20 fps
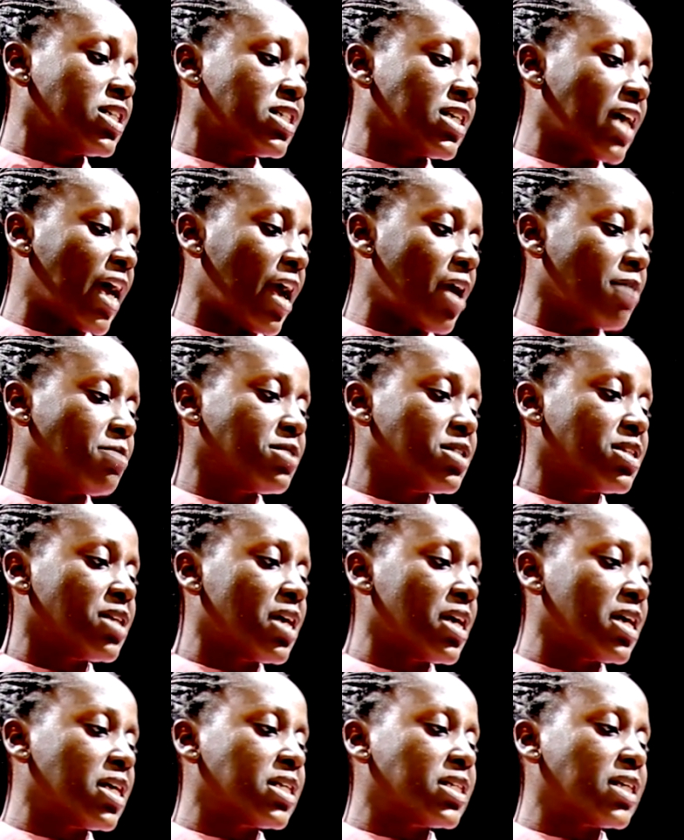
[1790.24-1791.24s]
times
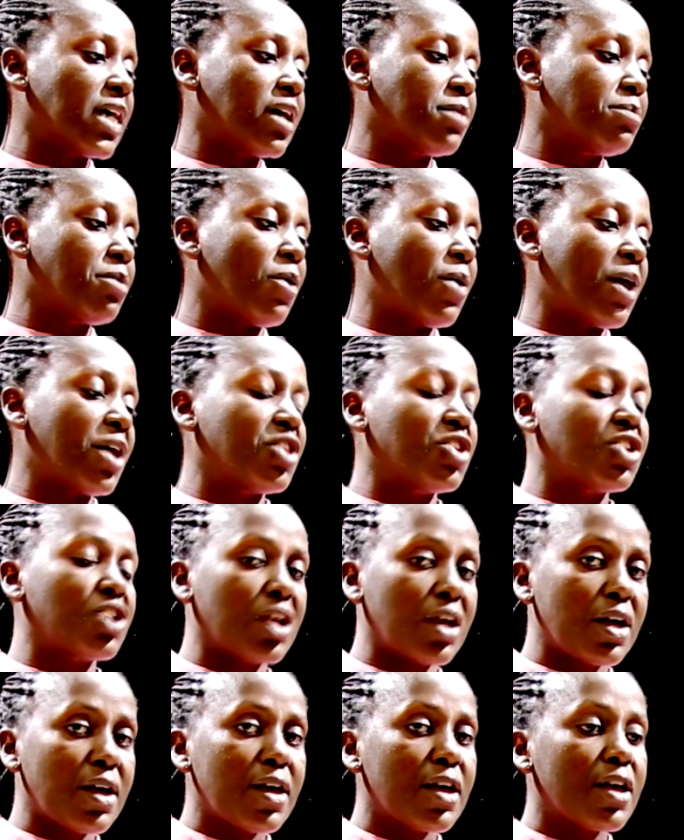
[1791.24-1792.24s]
10 power
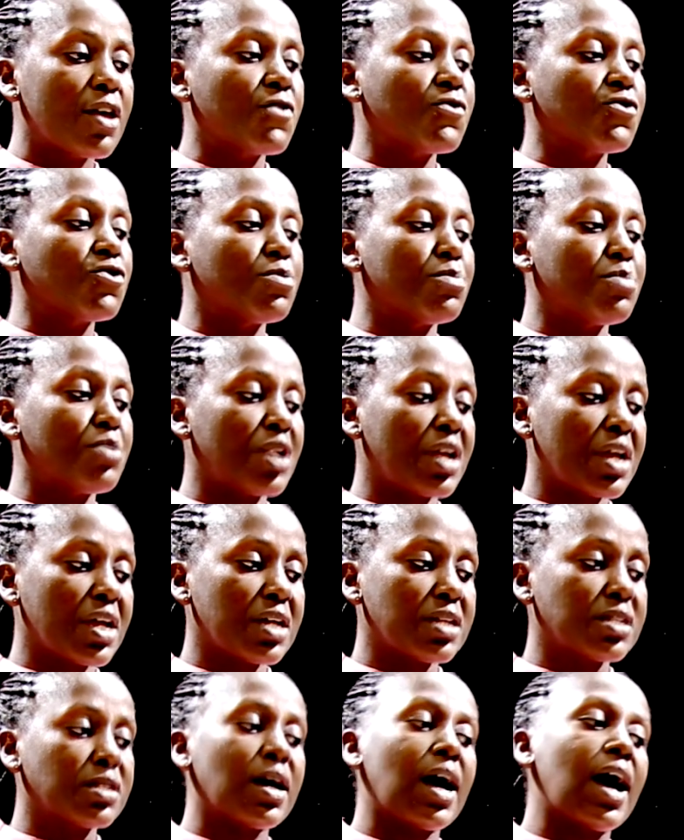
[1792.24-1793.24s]
3. If you bring
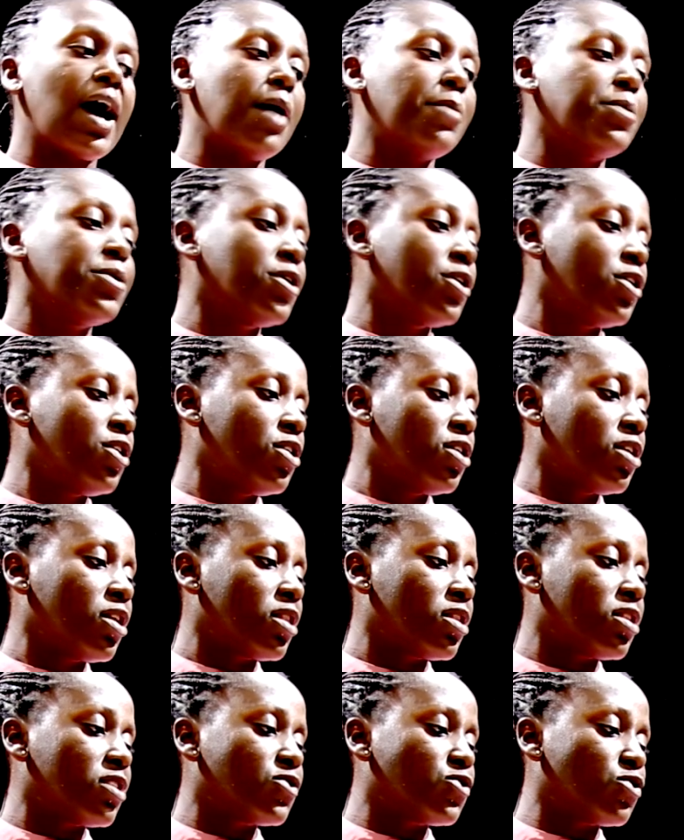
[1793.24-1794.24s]
it up,
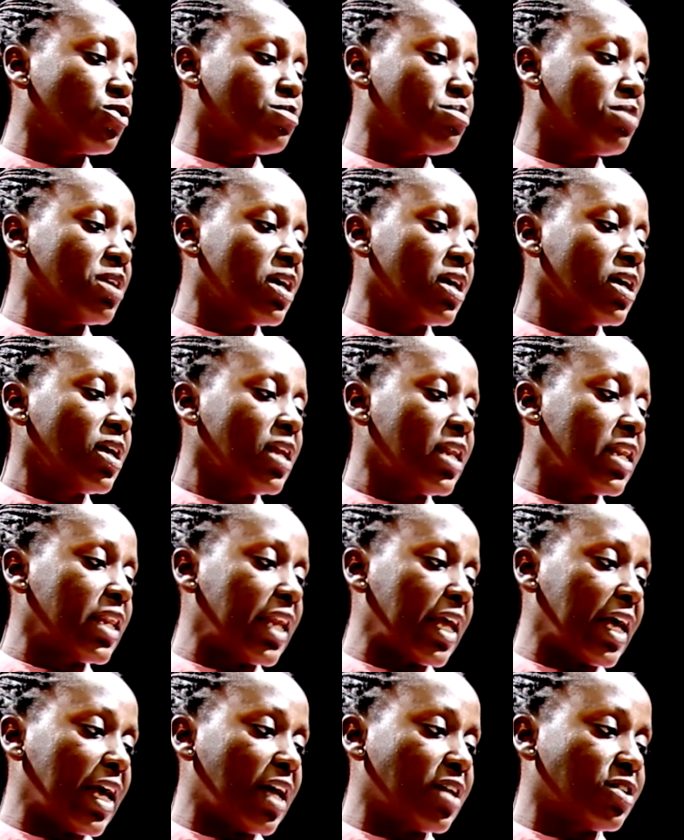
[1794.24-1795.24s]
this will be
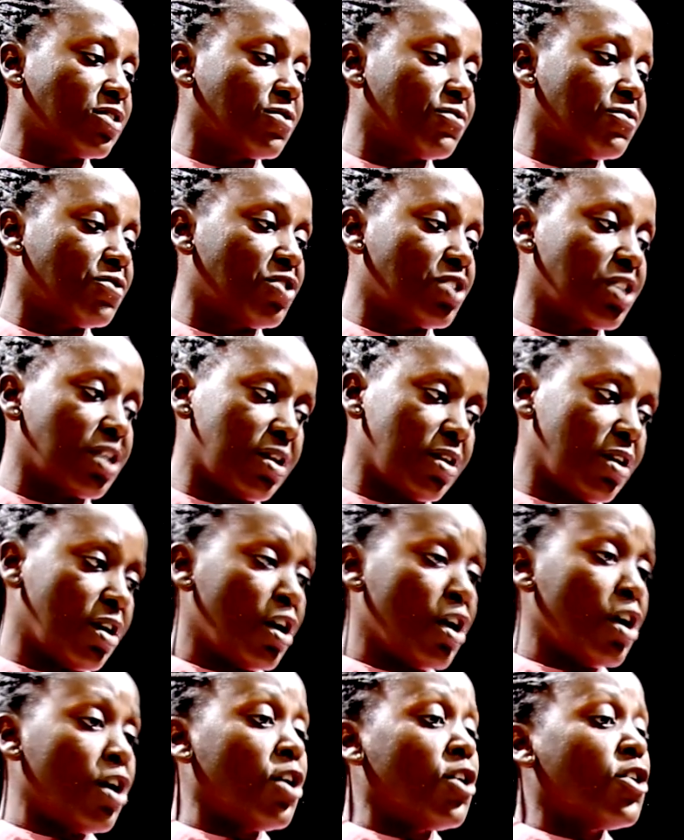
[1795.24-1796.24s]
negative 3.
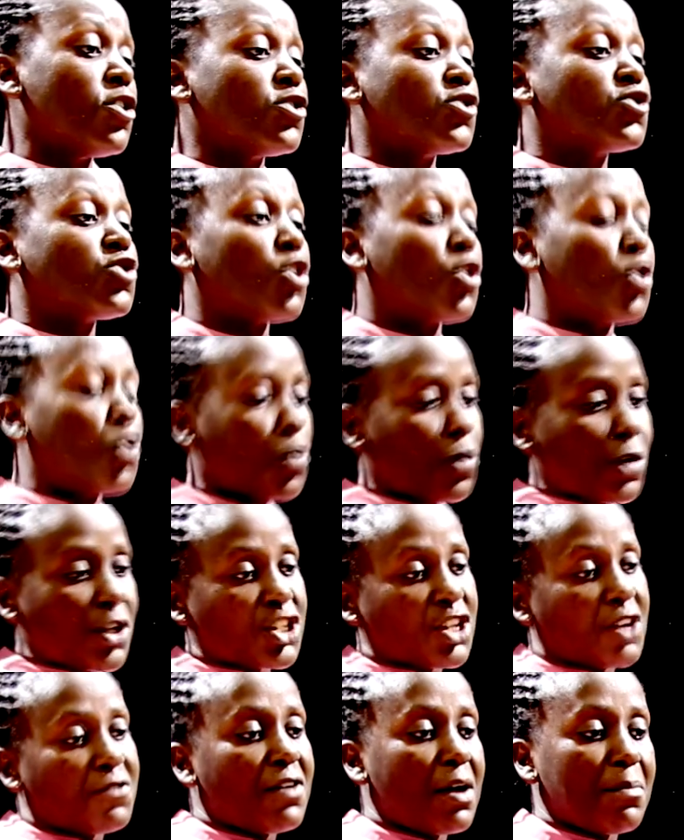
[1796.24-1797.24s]
So
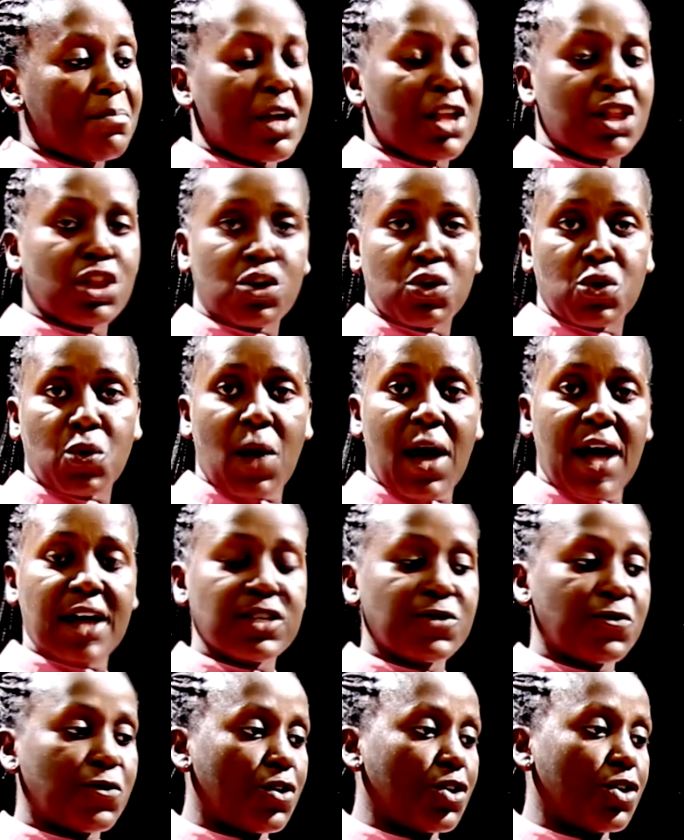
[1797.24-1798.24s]
whichever method
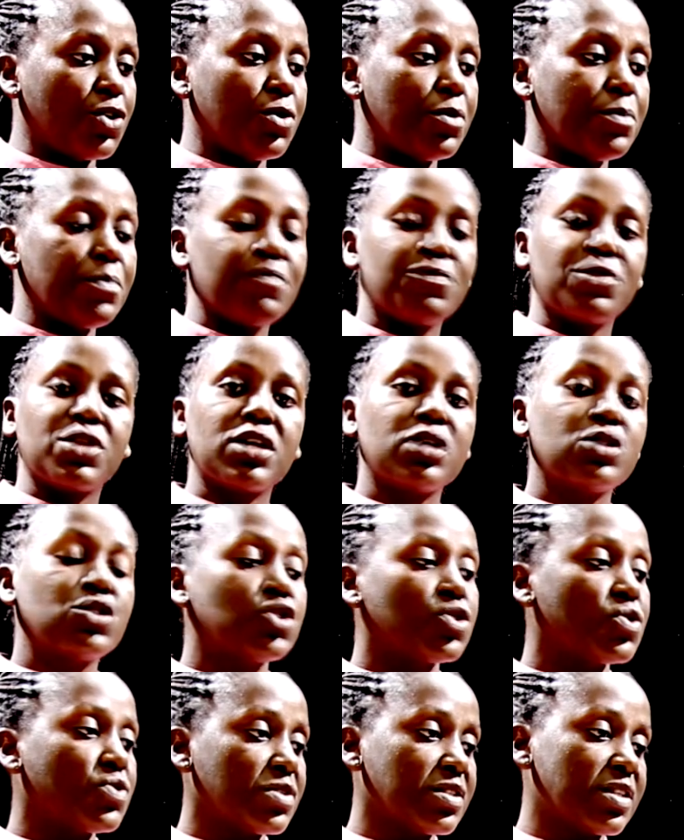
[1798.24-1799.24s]
works for you,
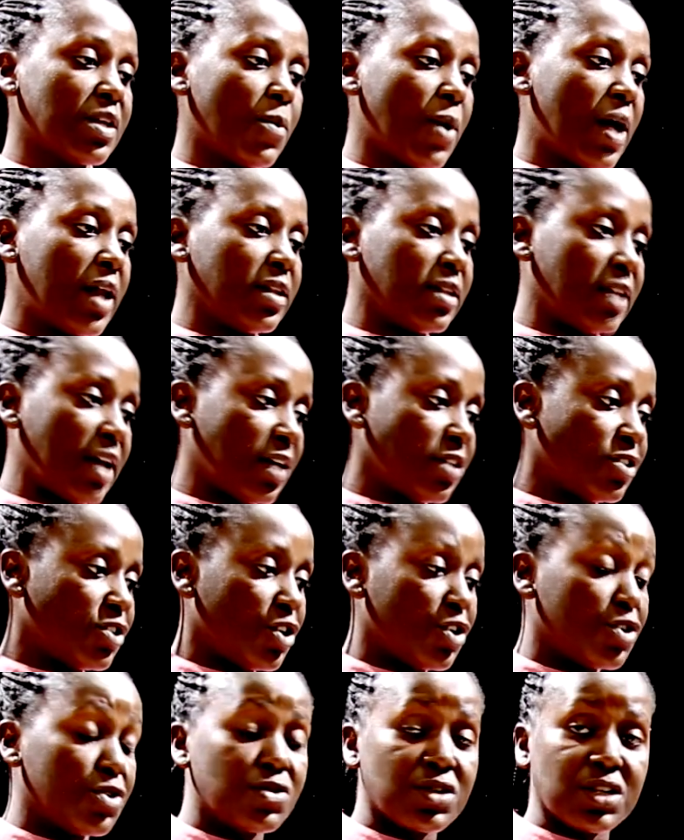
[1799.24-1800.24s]
choose the one that
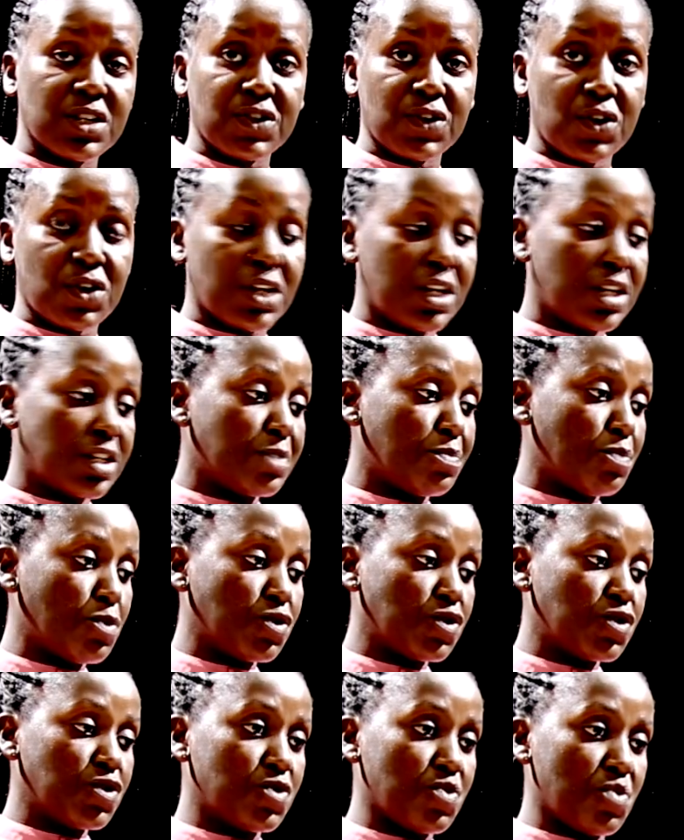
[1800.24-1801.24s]
you resonate
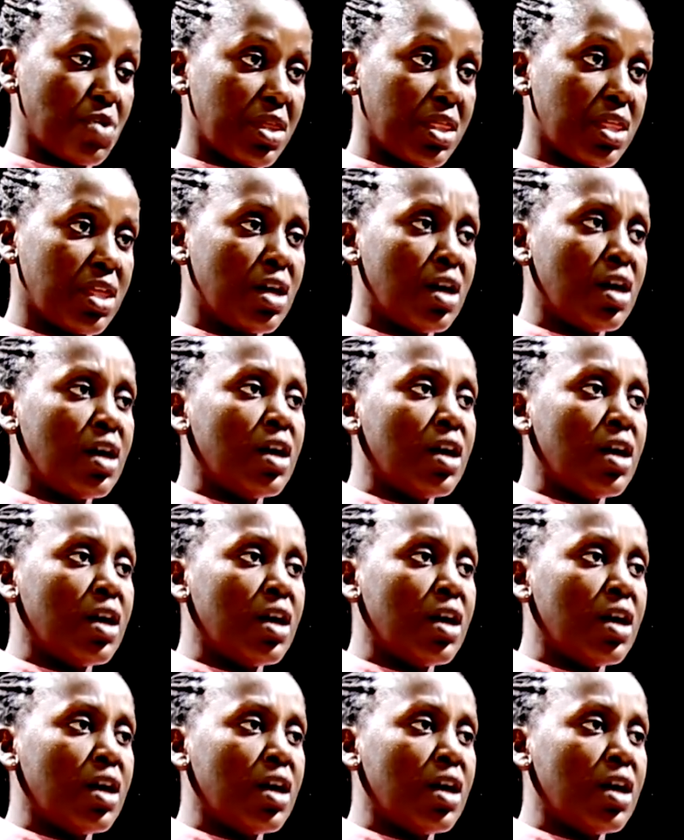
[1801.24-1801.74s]
most with.